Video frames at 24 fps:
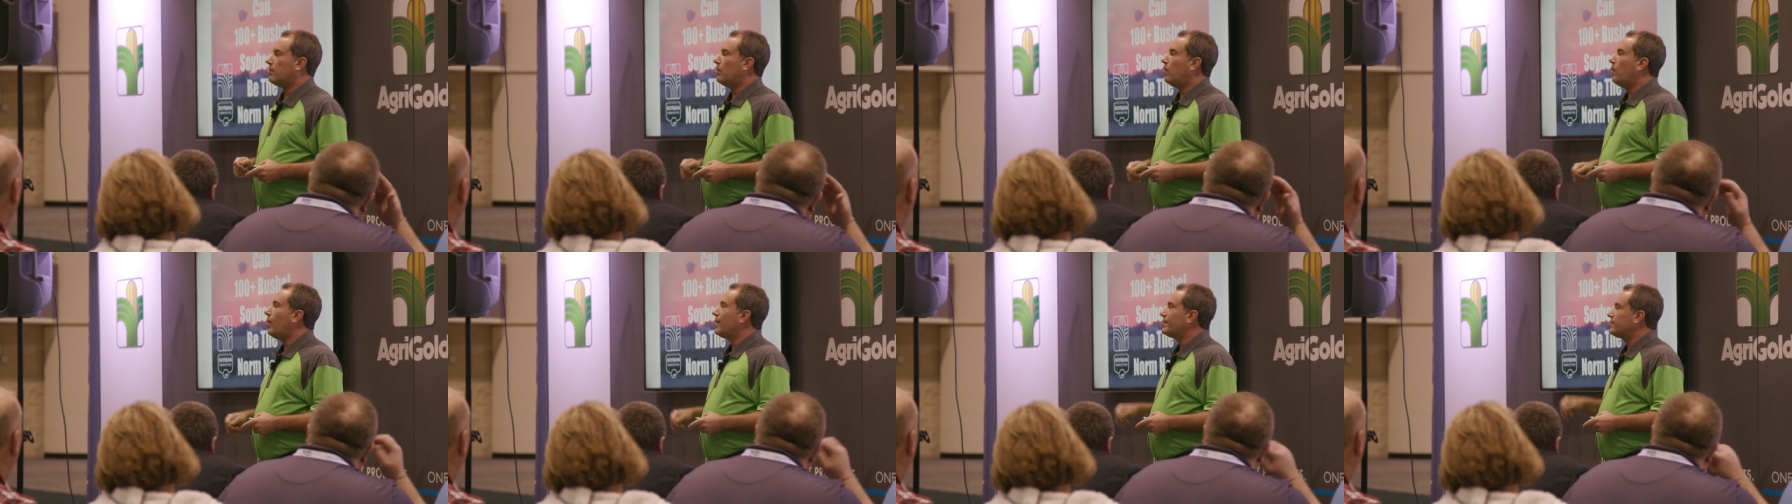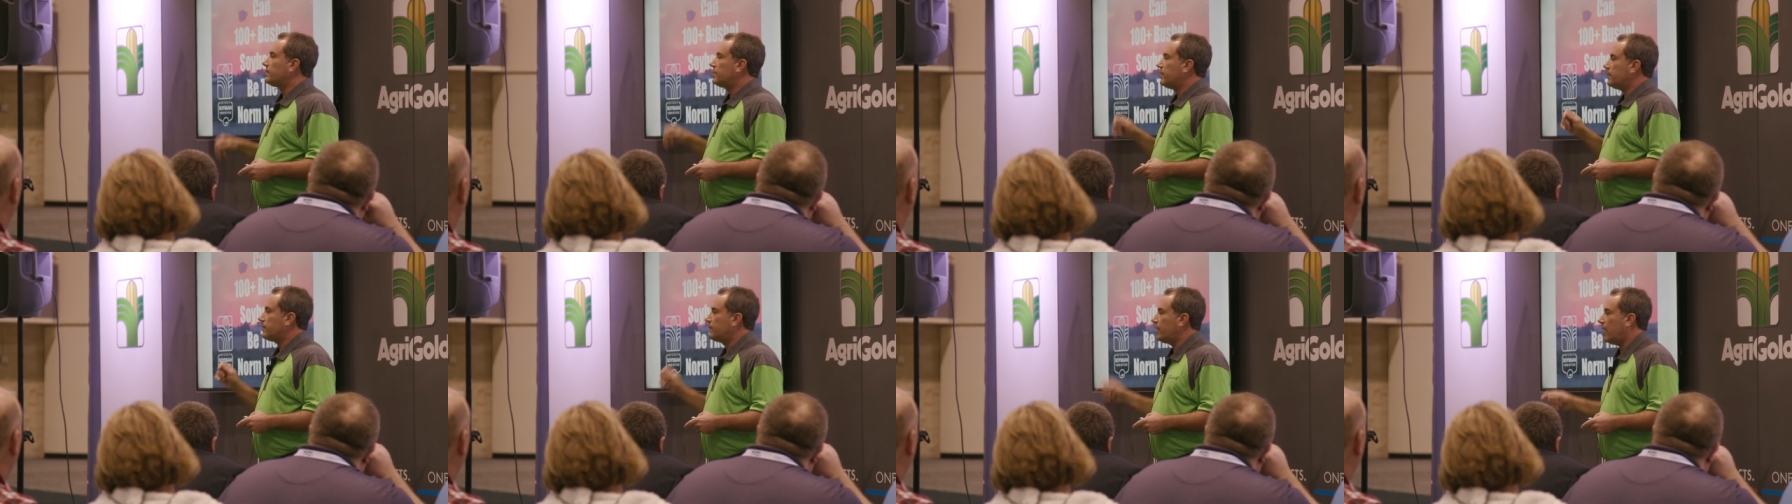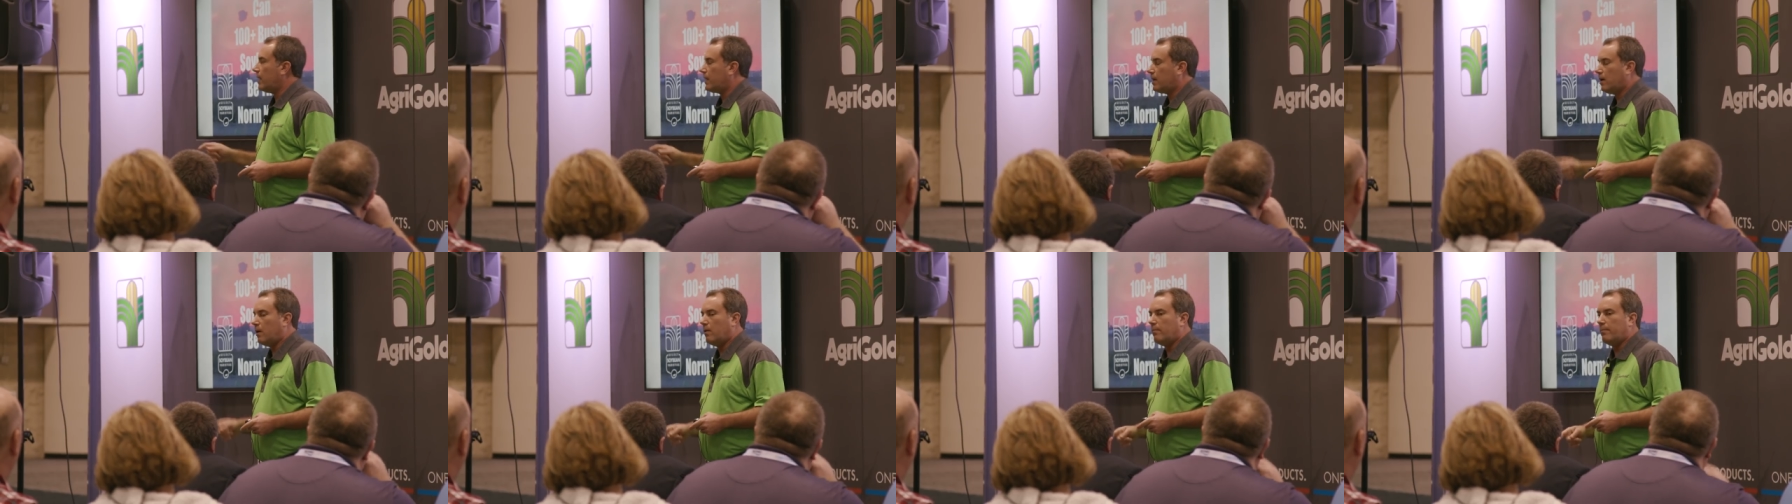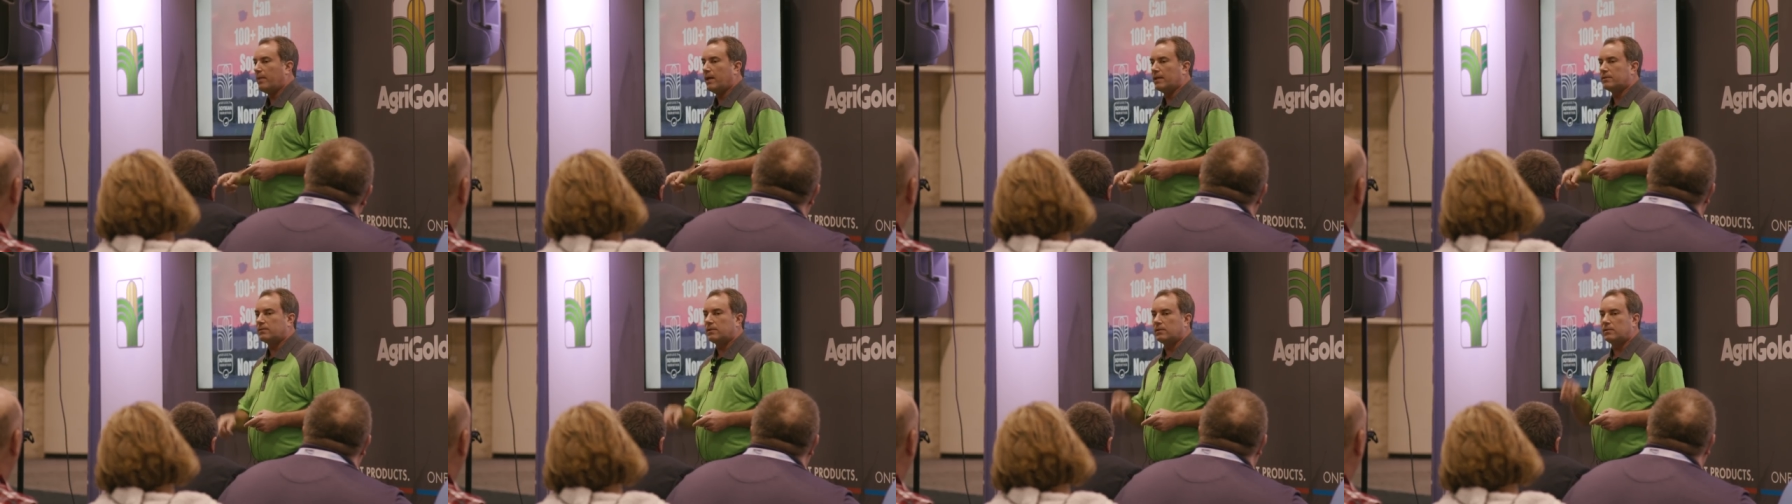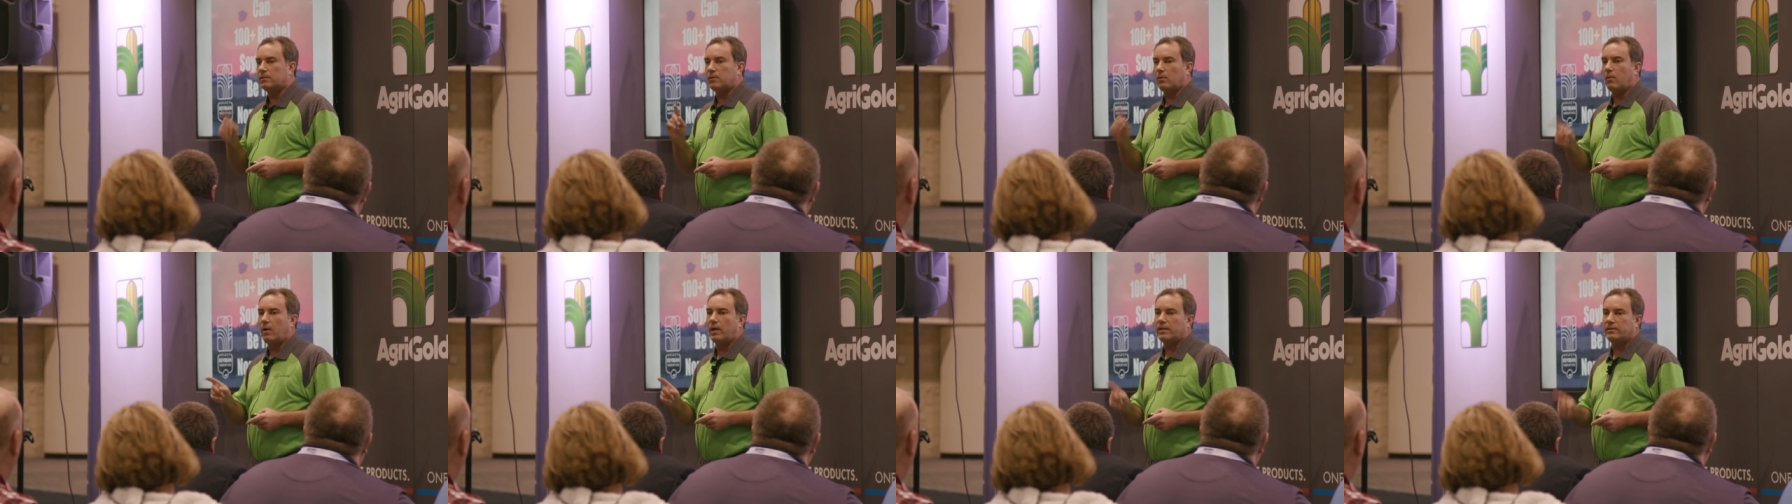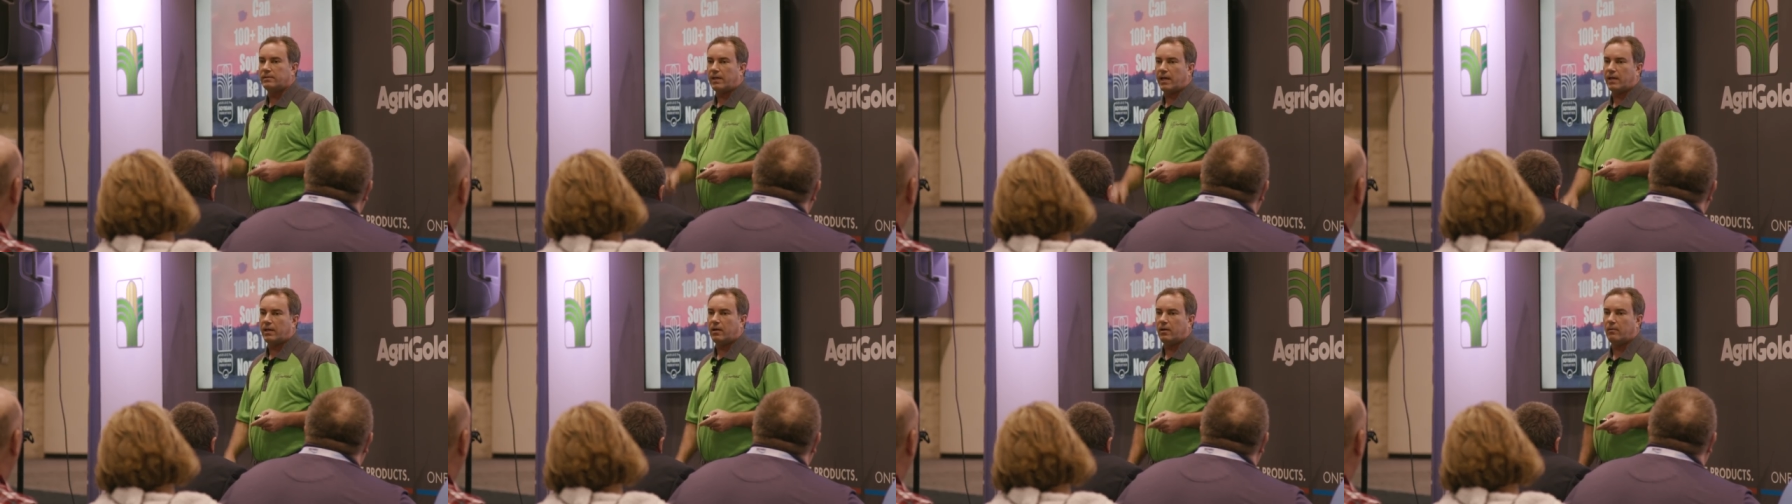well, what's the take-home message, the one
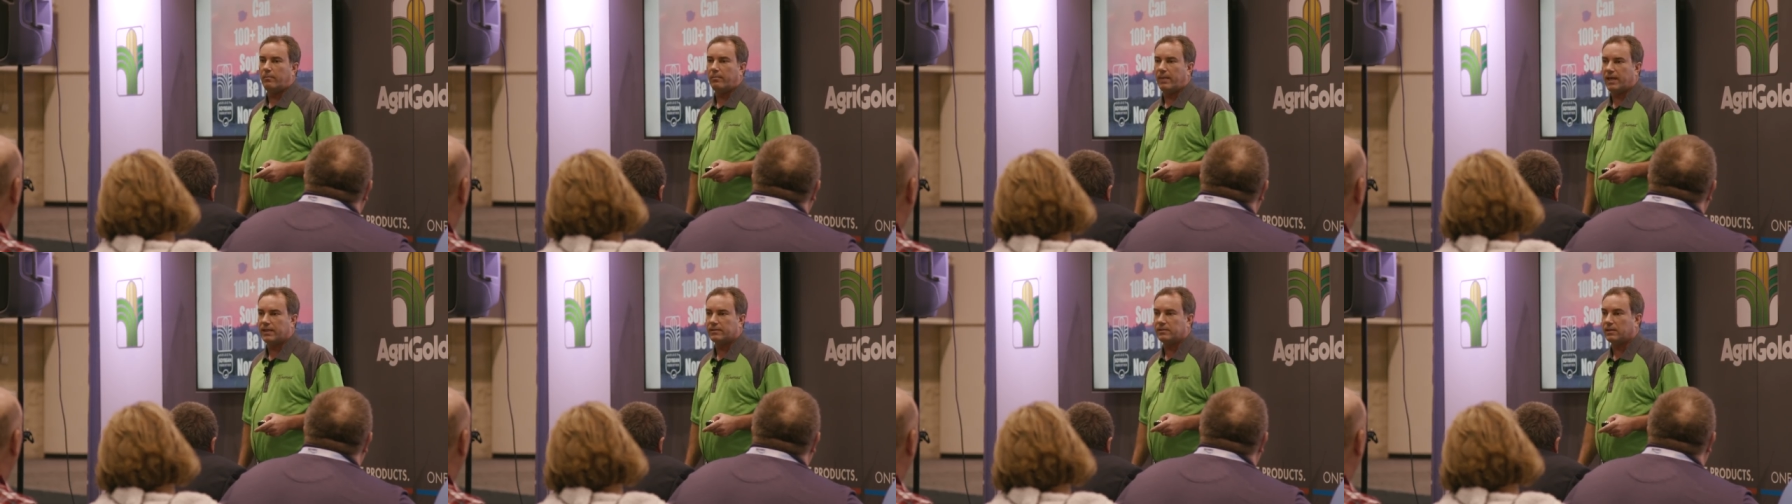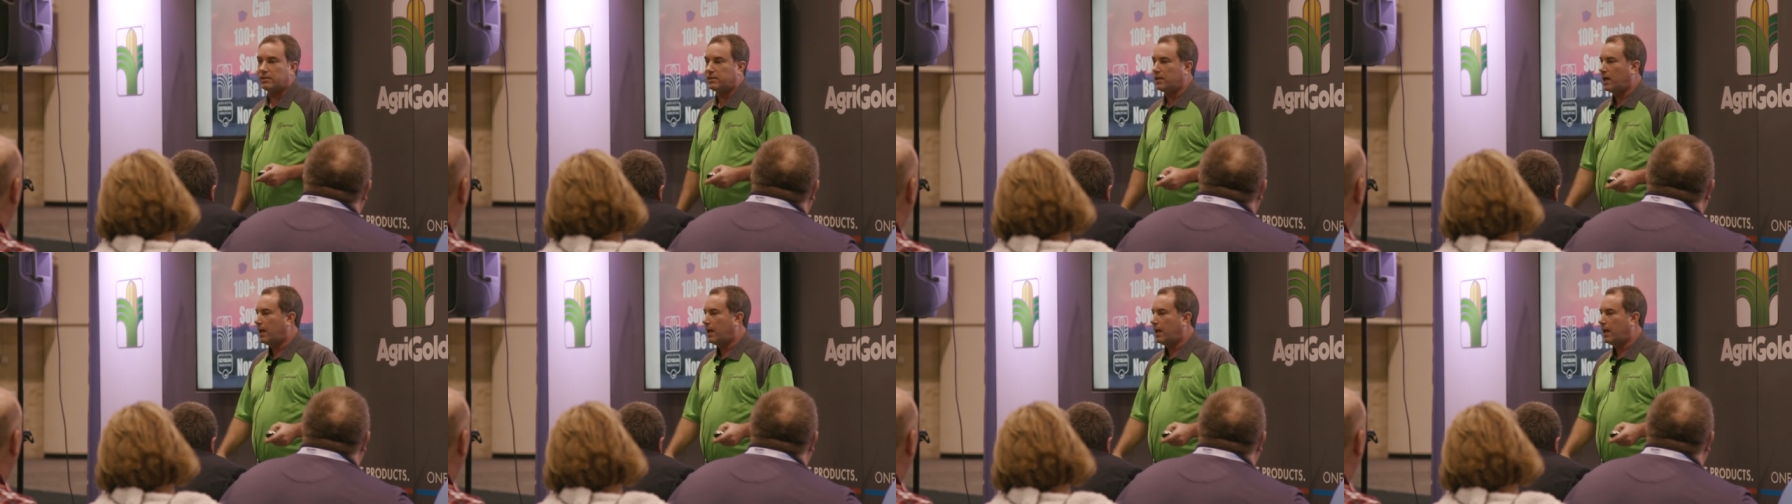take-home message?